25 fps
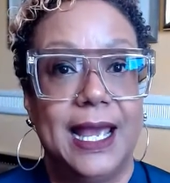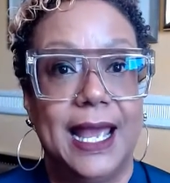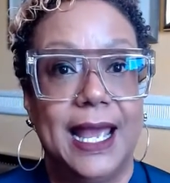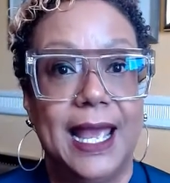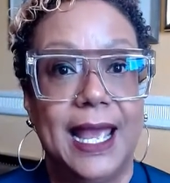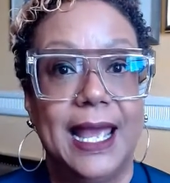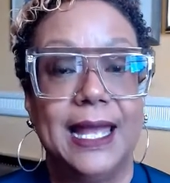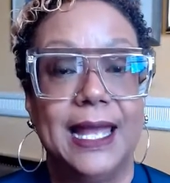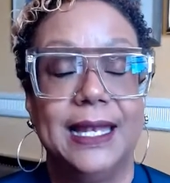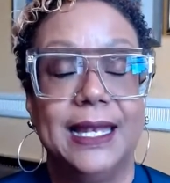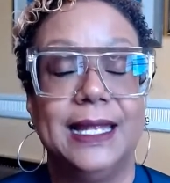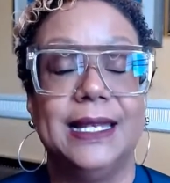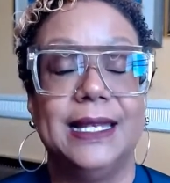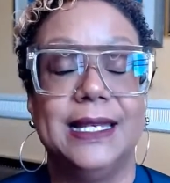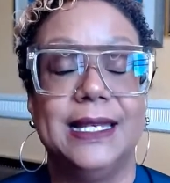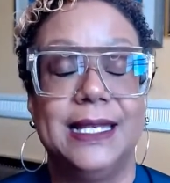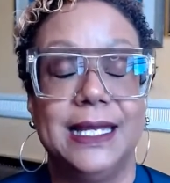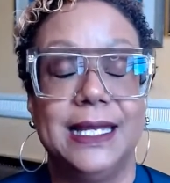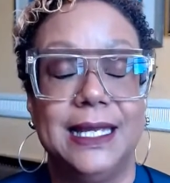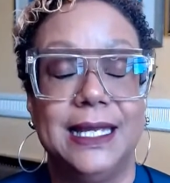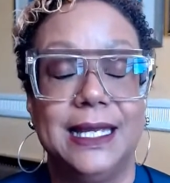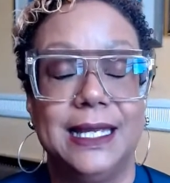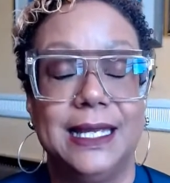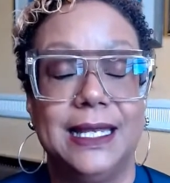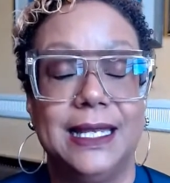And
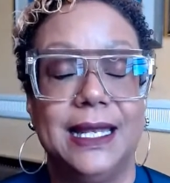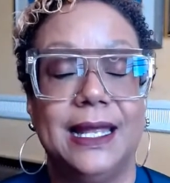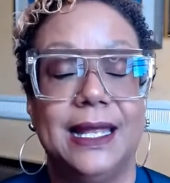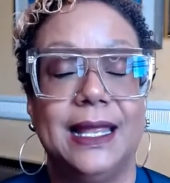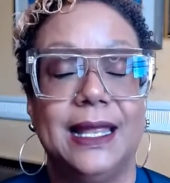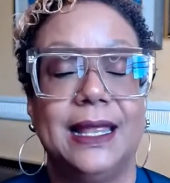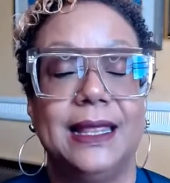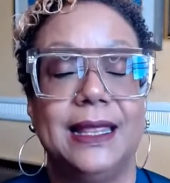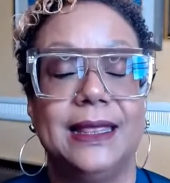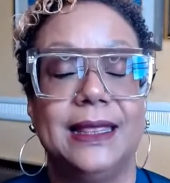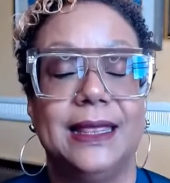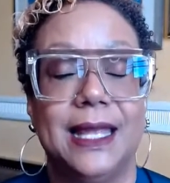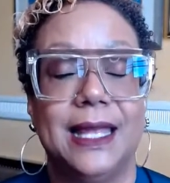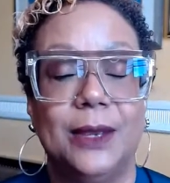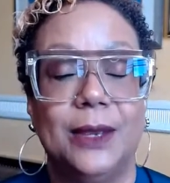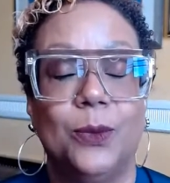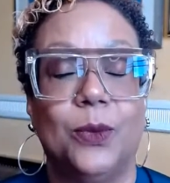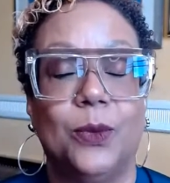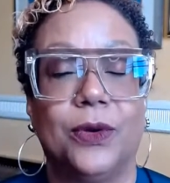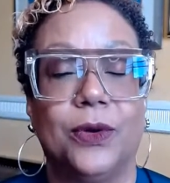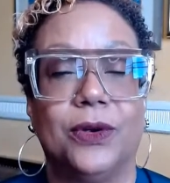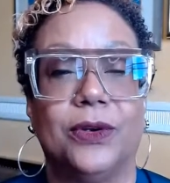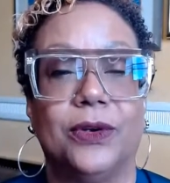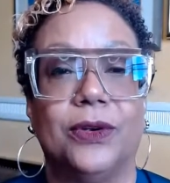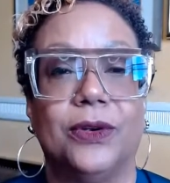indeed, they
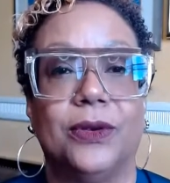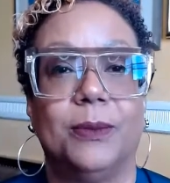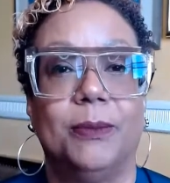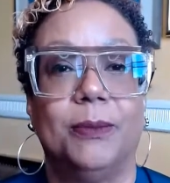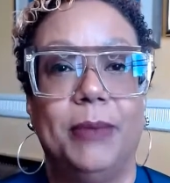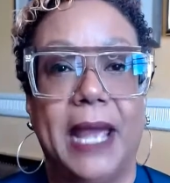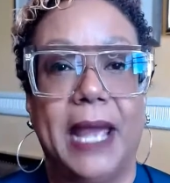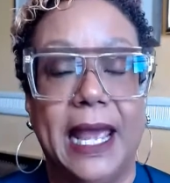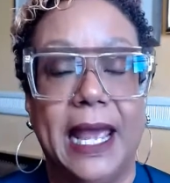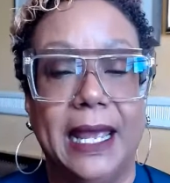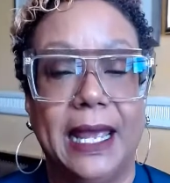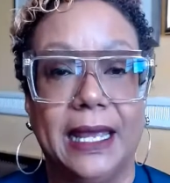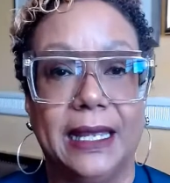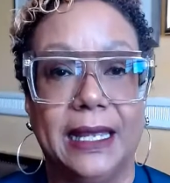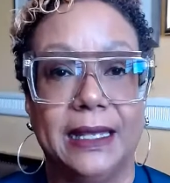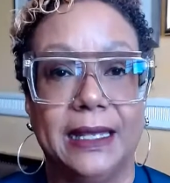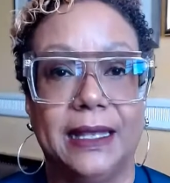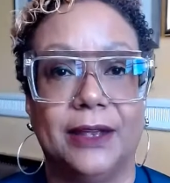were paid.